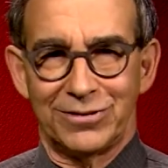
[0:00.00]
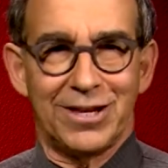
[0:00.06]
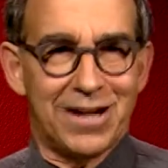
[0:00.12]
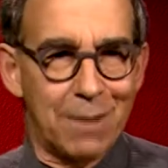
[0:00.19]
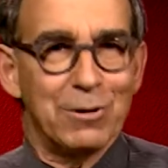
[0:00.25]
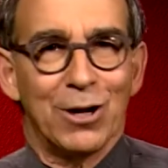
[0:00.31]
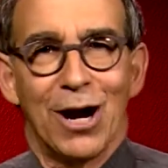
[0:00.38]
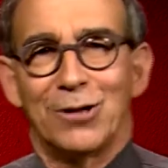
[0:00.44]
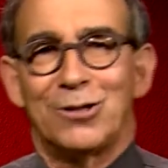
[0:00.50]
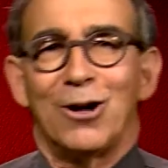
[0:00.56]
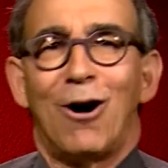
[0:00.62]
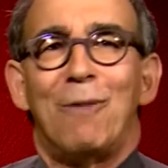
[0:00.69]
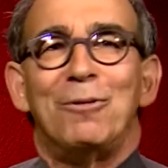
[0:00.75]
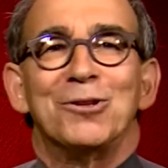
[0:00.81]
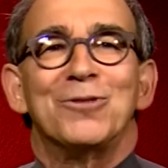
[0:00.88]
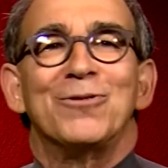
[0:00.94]
The Democrats
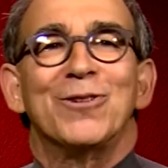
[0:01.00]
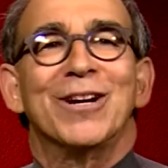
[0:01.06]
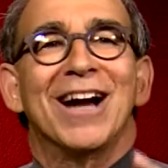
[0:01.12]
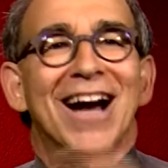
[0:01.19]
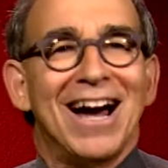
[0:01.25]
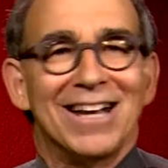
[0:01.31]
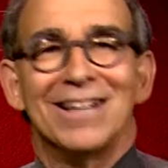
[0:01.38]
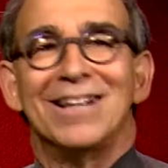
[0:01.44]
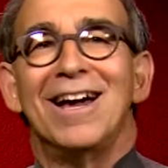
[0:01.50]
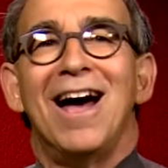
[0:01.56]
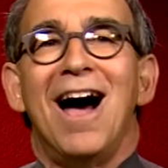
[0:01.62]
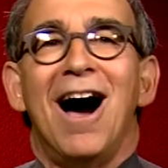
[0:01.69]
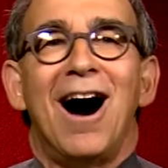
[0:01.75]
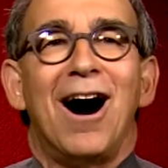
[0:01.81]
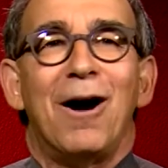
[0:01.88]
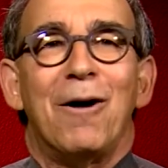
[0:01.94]
almost forgot.
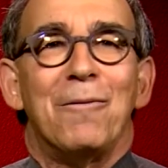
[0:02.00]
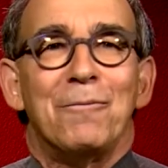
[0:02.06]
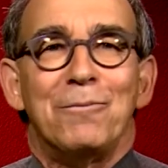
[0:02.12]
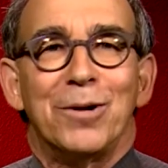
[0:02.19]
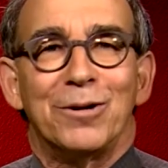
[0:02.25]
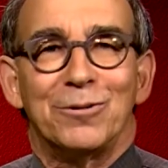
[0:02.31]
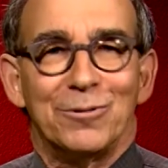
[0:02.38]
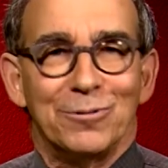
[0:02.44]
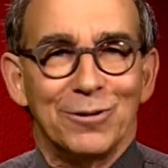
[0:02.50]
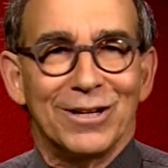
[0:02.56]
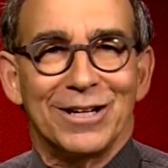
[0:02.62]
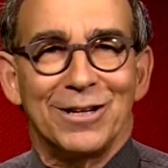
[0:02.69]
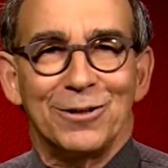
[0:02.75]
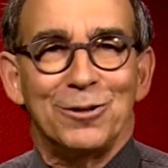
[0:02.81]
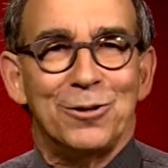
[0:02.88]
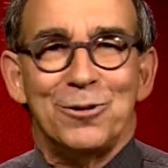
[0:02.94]
But
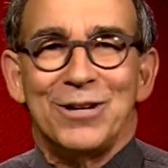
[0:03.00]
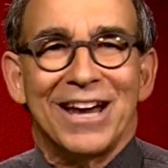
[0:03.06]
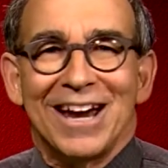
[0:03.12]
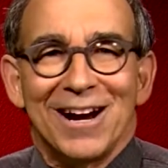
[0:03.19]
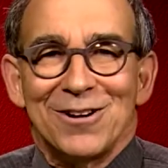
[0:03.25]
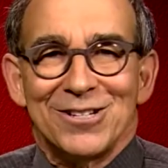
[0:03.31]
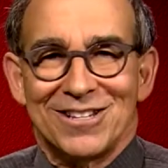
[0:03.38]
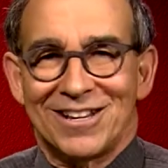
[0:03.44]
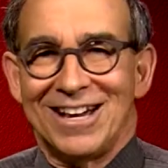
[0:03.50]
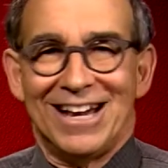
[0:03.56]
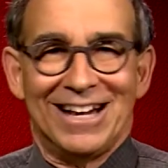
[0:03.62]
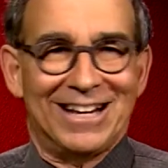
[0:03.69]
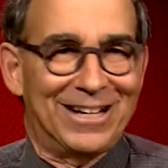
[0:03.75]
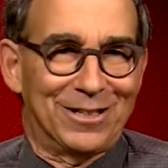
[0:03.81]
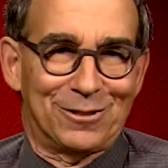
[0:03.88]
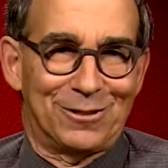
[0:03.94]
really, who cares?
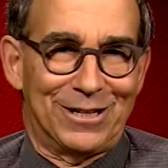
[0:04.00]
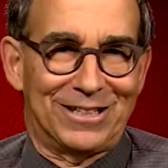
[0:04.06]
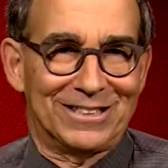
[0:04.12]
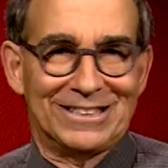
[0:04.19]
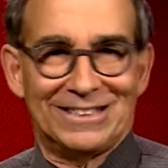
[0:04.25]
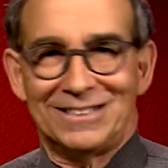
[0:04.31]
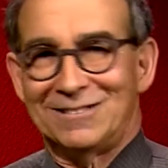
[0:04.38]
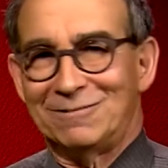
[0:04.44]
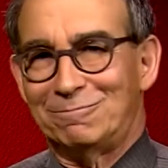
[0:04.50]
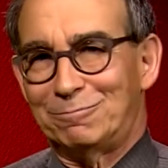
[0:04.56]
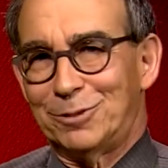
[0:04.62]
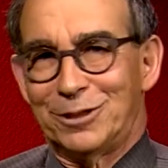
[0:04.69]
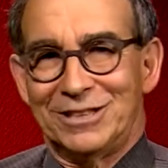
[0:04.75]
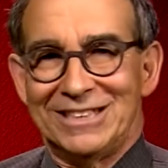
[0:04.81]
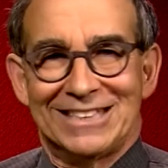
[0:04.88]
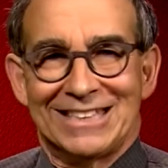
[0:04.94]
Hillary Clinton,
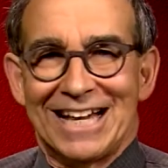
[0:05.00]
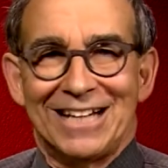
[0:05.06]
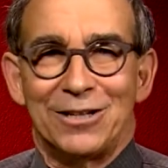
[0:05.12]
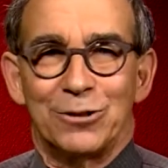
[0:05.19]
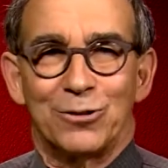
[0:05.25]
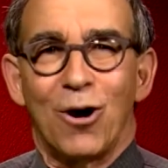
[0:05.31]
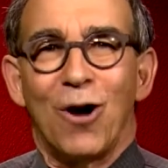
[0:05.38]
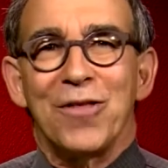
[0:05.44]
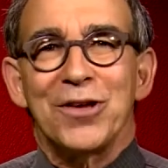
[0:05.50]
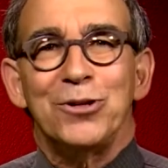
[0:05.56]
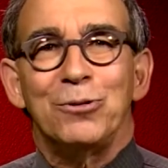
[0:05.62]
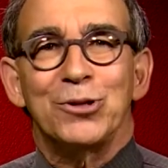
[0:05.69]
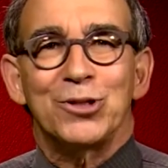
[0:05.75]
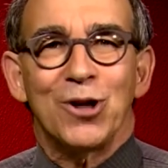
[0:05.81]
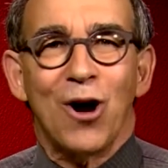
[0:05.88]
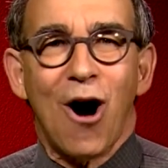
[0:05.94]
Bernie Sanders, all they
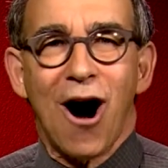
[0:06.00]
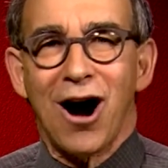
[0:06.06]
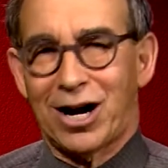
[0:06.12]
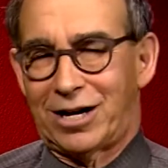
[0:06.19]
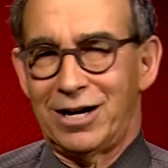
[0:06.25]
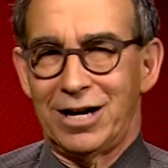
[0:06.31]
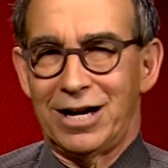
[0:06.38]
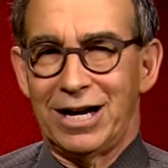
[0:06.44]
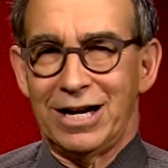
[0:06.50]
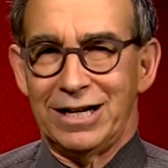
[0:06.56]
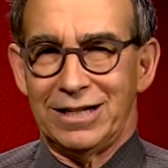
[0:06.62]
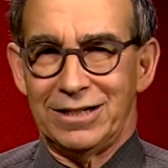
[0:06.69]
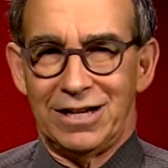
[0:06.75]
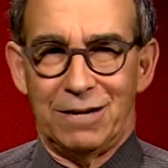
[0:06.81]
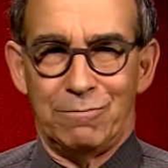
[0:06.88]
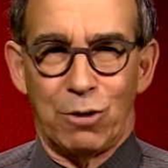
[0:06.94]
do is talk
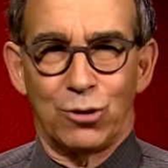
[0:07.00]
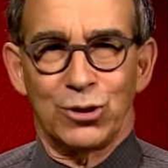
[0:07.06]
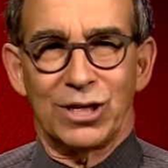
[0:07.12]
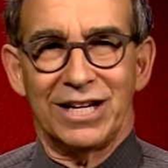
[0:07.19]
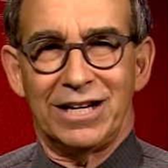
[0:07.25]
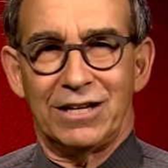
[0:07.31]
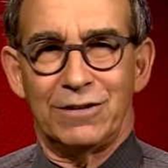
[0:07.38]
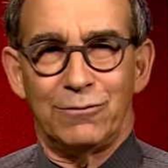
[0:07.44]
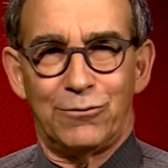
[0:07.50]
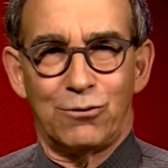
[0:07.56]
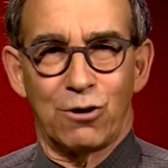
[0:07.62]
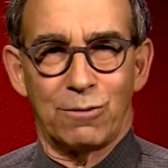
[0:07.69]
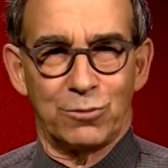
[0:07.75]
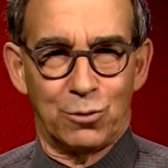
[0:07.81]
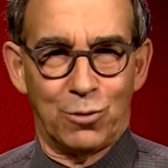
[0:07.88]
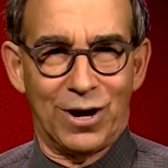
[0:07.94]
in a mostly
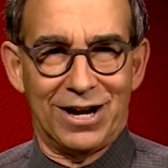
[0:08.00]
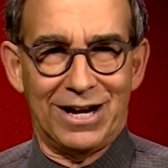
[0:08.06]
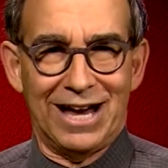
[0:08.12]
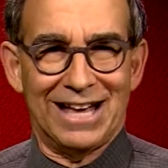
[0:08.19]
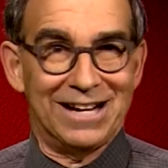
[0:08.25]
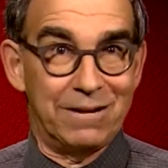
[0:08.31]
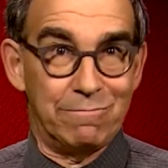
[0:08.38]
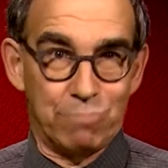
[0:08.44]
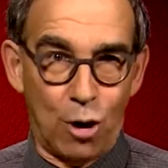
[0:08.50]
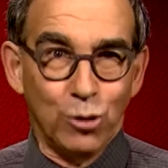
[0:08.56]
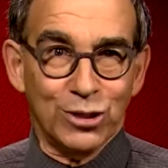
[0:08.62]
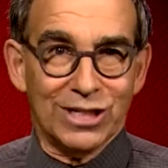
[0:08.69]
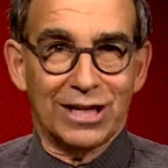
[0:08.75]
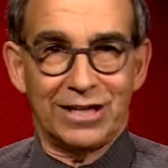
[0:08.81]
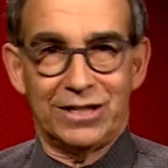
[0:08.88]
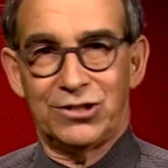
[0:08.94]
informed way and in
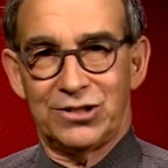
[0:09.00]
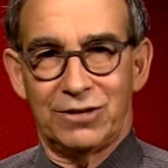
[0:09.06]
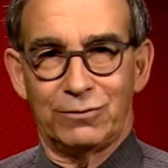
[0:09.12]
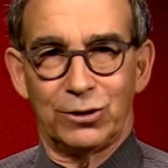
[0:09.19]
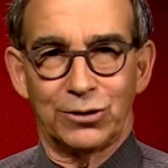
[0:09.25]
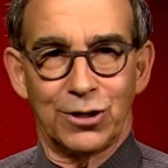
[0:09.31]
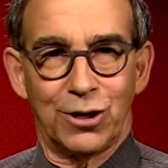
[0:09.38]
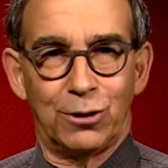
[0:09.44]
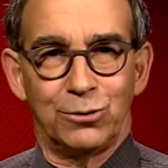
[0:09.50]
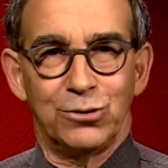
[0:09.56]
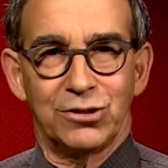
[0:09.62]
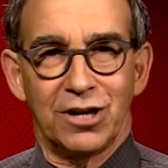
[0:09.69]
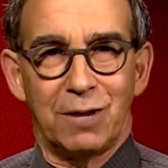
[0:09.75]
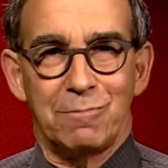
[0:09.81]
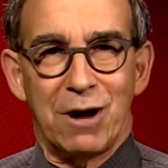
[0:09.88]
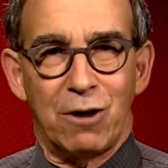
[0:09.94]
mostly civil
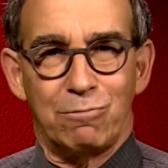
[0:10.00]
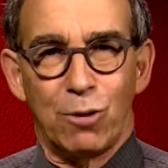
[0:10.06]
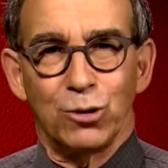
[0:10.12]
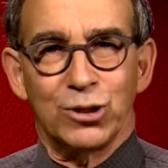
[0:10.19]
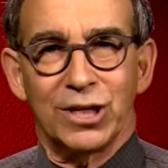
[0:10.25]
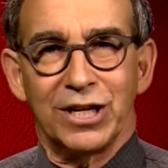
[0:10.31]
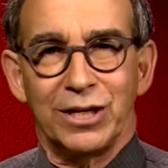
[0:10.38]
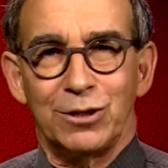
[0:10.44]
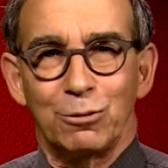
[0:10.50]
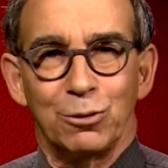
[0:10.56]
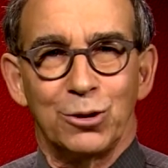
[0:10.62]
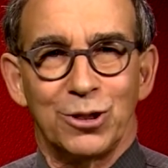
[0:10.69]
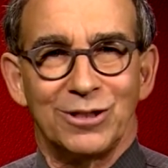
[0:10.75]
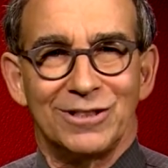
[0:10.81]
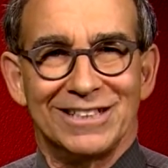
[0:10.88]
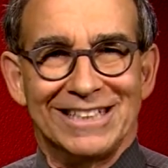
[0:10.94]
tones about mostly
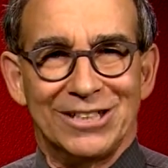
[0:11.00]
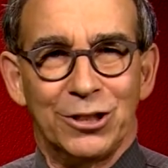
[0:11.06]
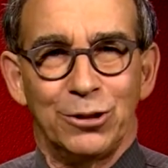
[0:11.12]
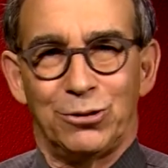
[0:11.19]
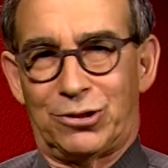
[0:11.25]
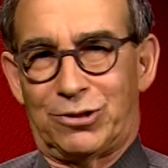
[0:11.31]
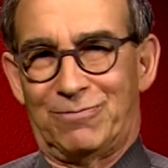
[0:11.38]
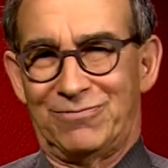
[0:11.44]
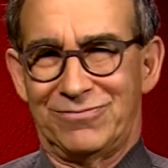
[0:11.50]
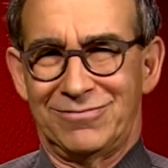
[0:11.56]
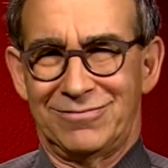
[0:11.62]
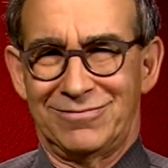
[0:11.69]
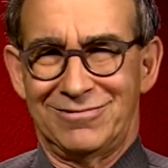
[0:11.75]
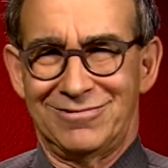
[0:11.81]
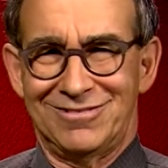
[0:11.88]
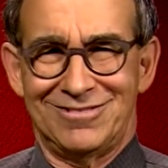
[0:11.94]
crucial issues.
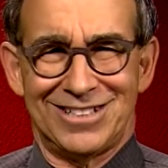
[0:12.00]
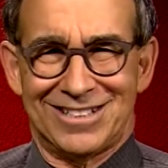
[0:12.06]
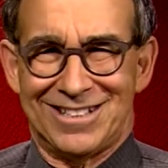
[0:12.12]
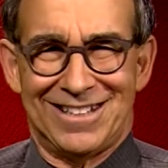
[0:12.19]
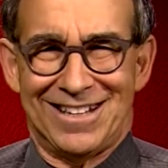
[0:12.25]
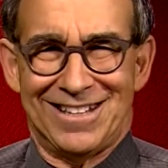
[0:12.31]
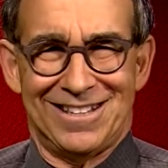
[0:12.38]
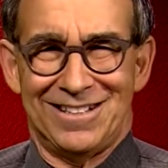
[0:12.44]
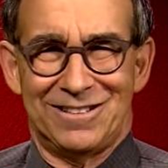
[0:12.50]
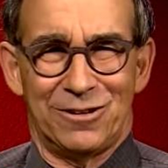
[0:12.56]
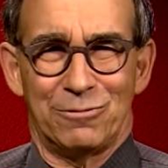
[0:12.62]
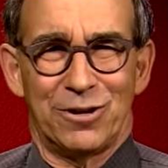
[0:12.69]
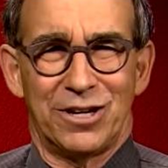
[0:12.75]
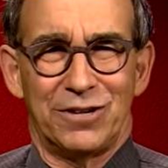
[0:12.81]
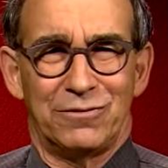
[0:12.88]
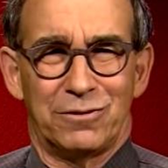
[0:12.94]
What, do they think they're
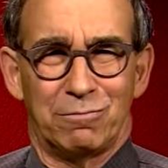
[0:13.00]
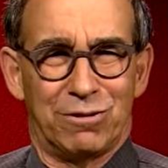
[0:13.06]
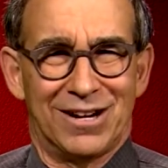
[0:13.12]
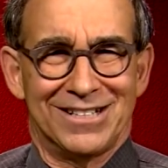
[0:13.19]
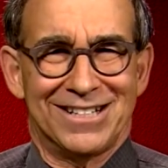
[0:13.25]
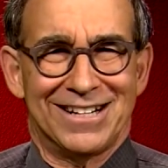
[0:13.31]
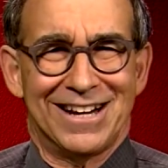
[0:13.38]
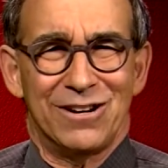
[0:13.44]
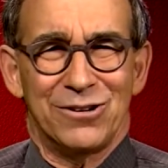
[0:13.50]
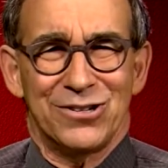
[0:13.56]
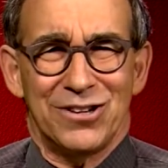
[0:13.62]
running for president or